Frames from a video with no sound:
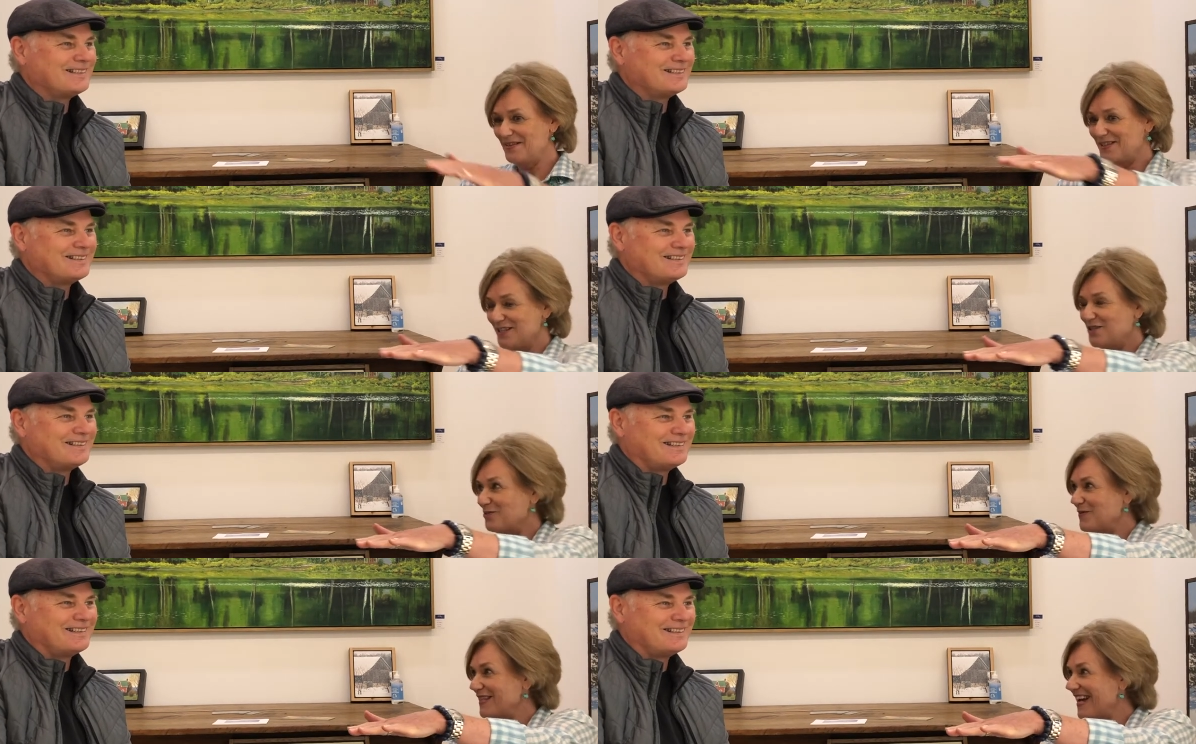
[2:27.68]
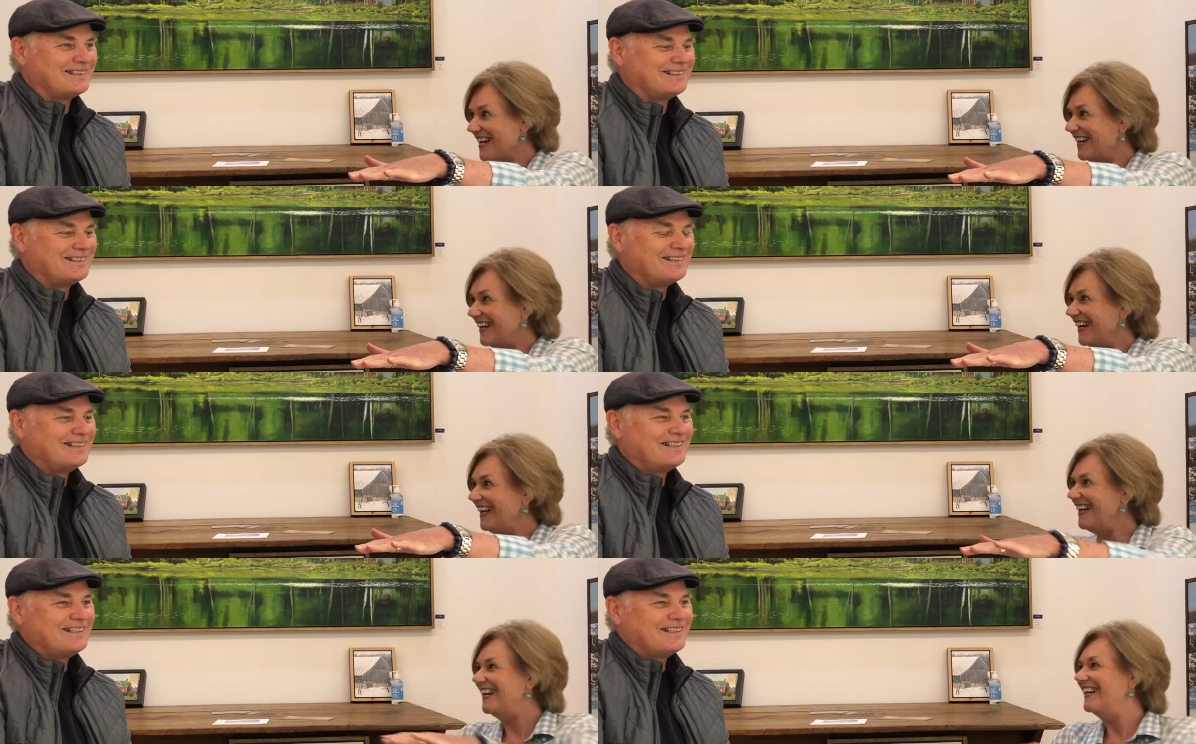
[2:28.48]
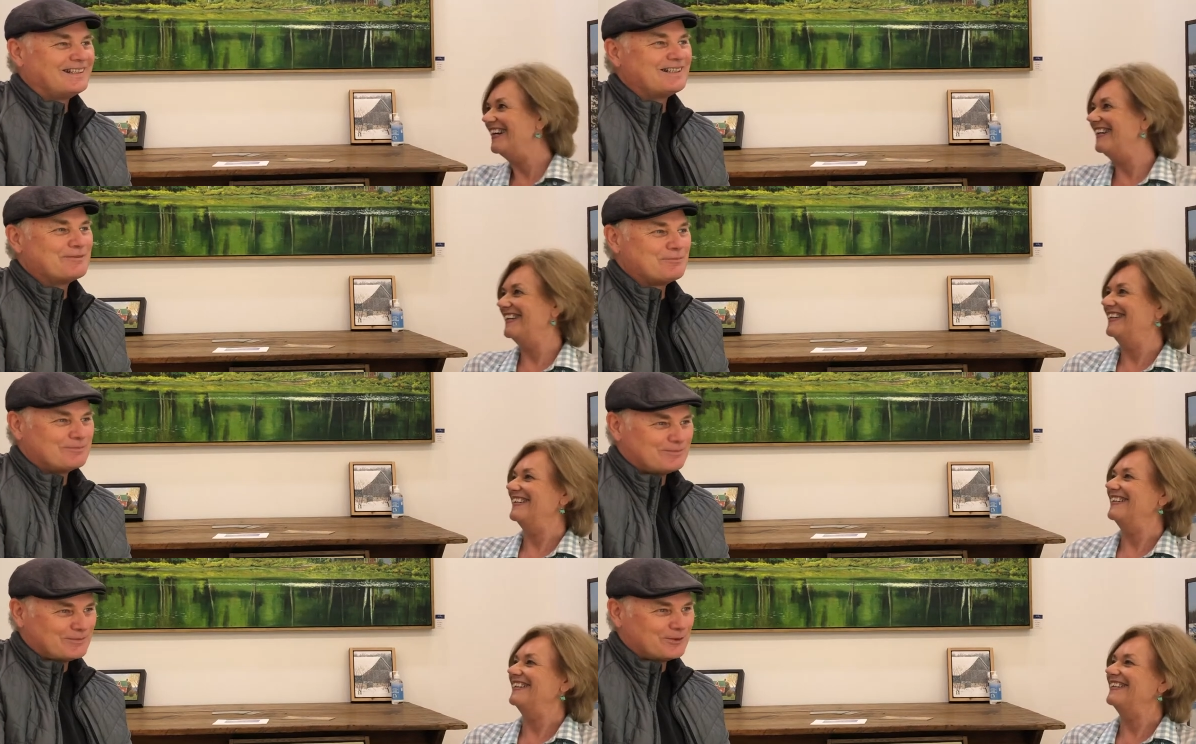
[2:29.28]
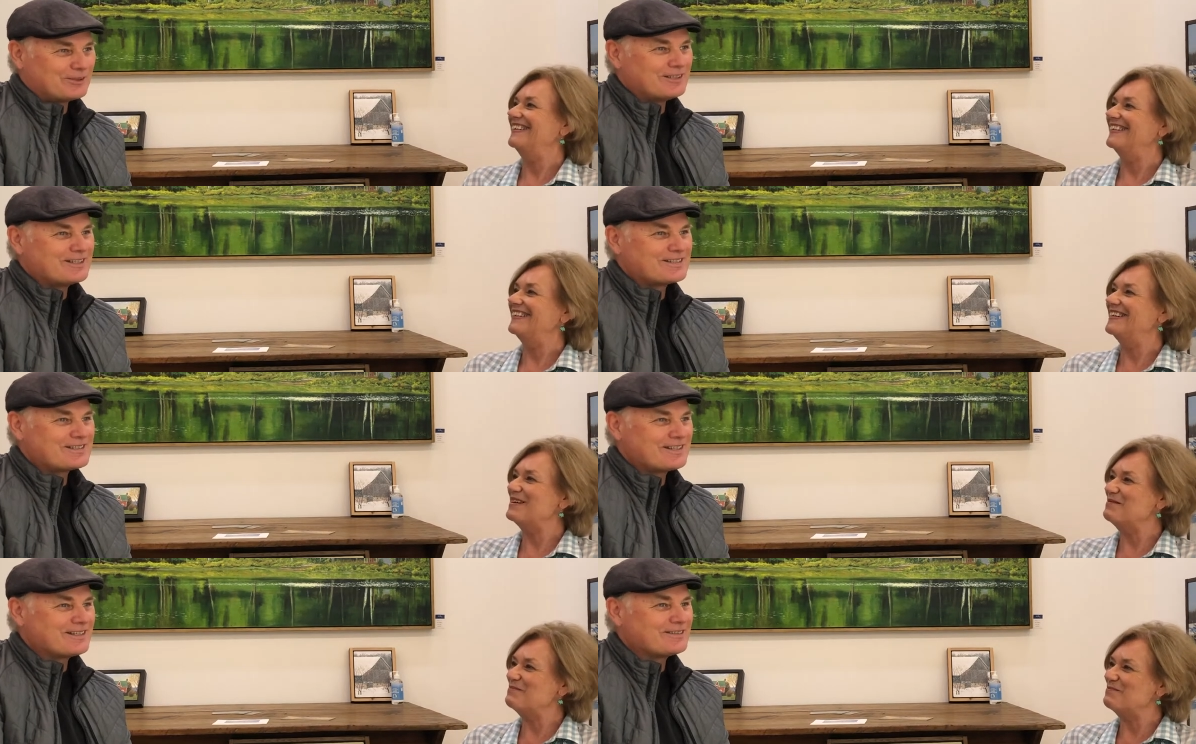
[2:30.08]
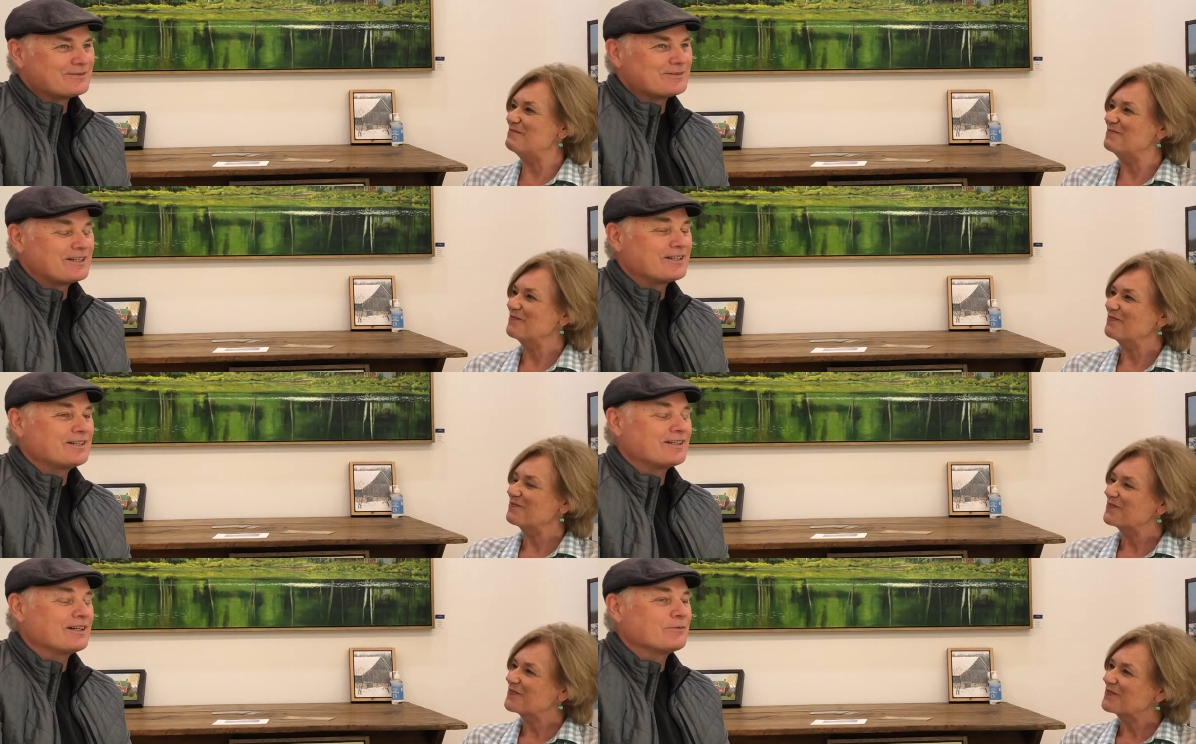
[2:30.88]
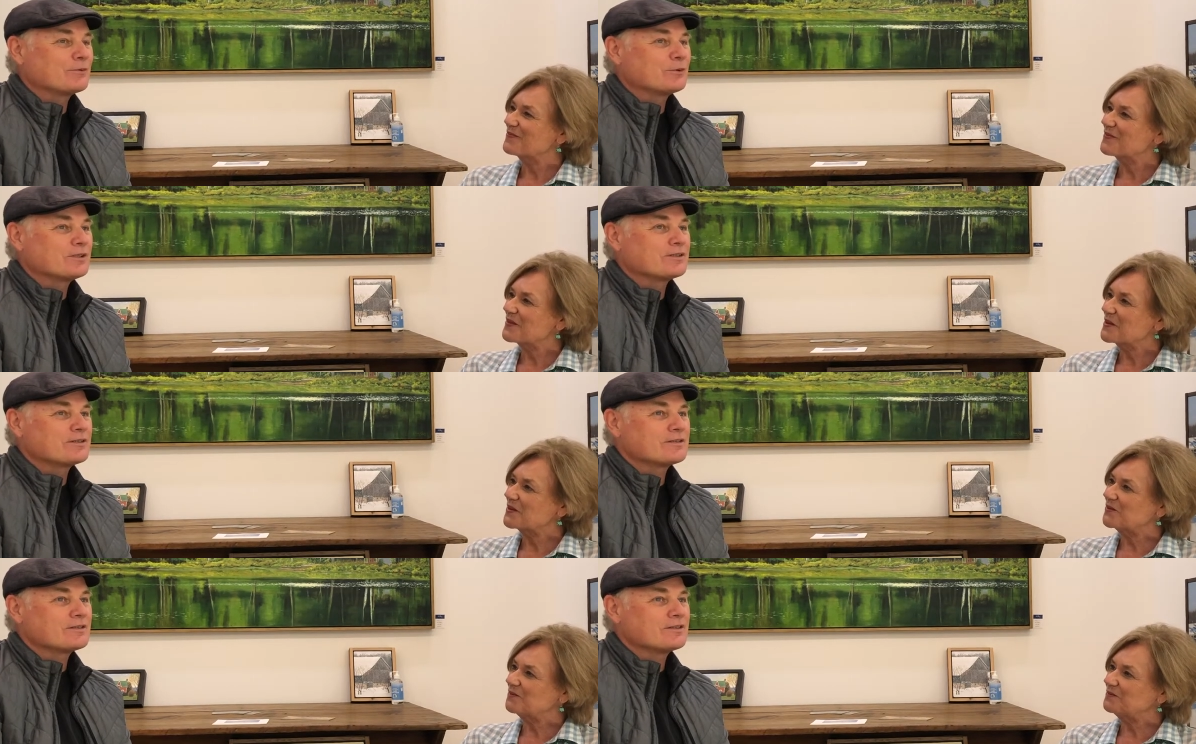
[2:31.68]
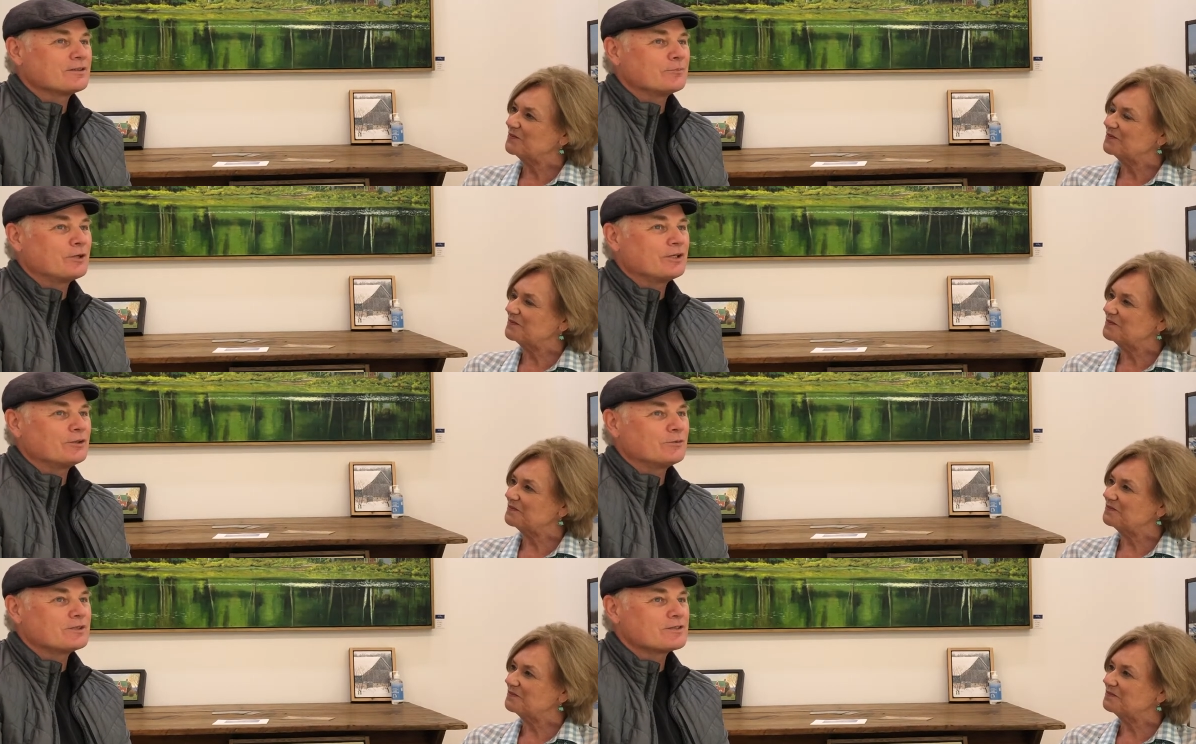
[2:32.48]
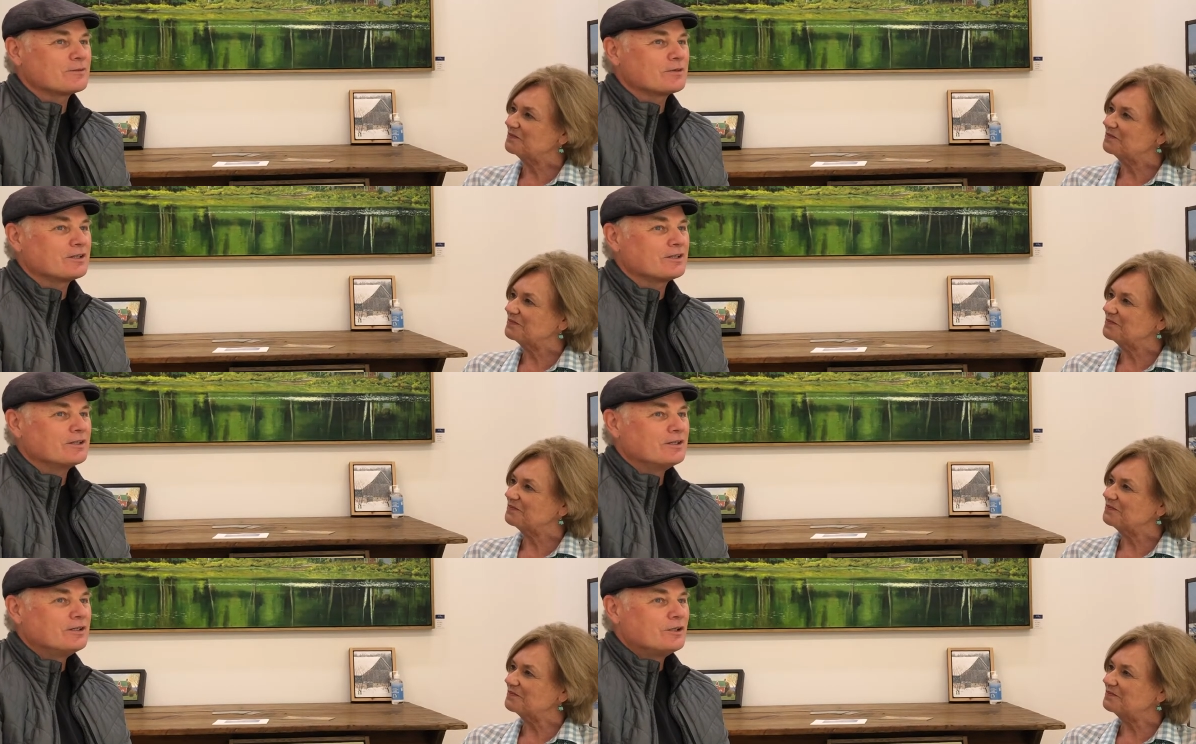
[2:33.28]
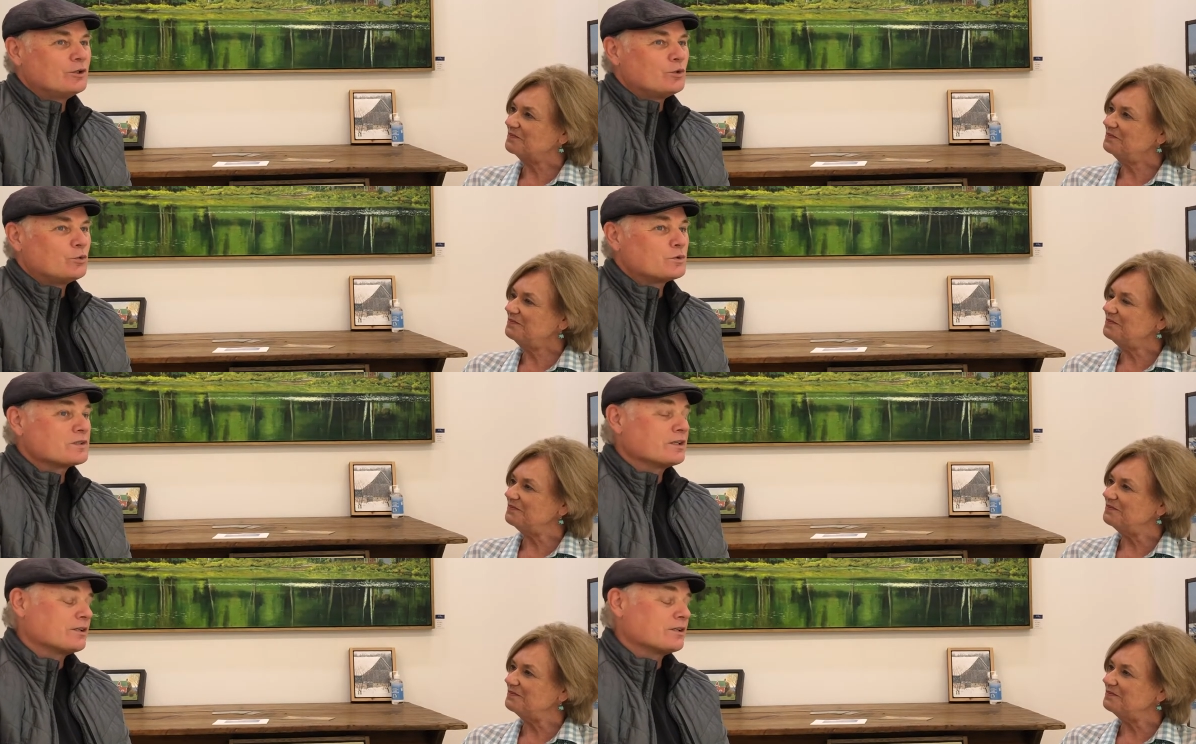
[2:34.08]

Speaker 1: since you've been that high.
Speaker 2: More or less, yeah. I, I wrote it uh, on a bio one time that I was like